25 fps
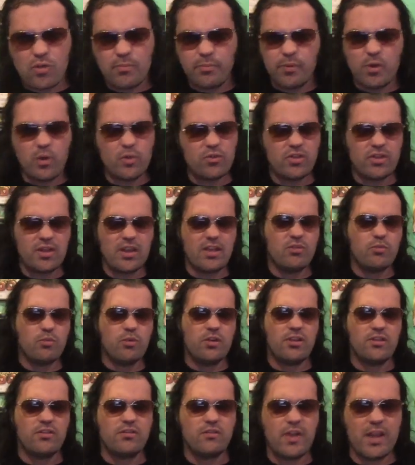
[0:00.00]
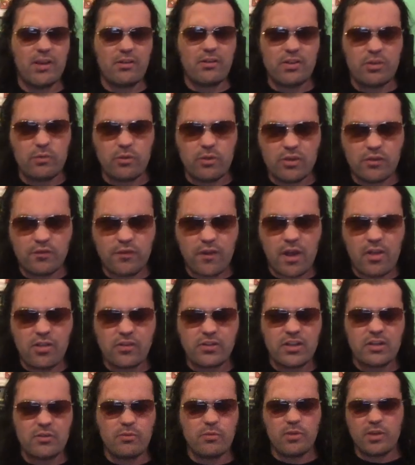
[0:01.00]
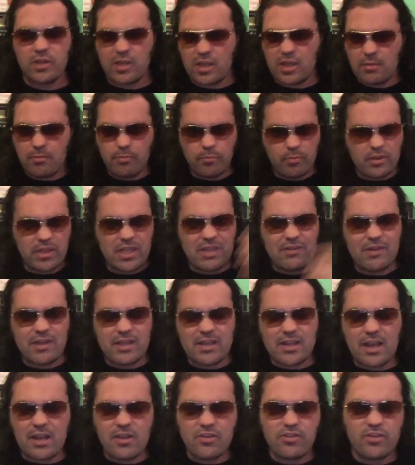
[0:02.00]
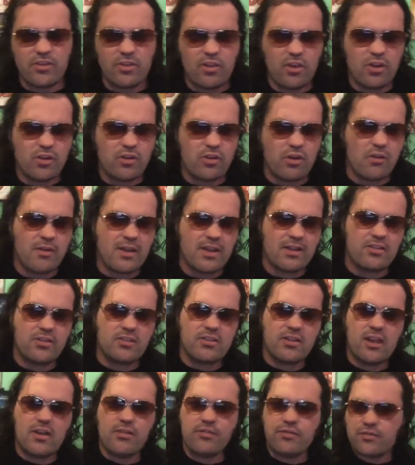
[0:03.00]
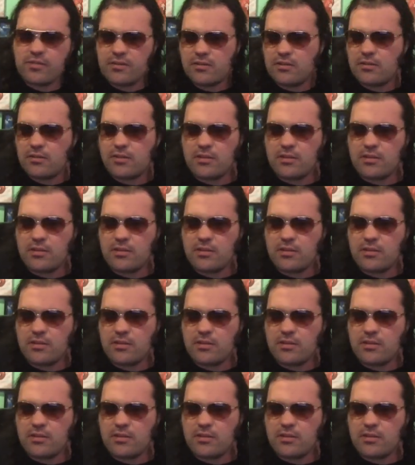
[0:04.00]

Goes against everything his father did with him believing in Godzilla and all that stuff.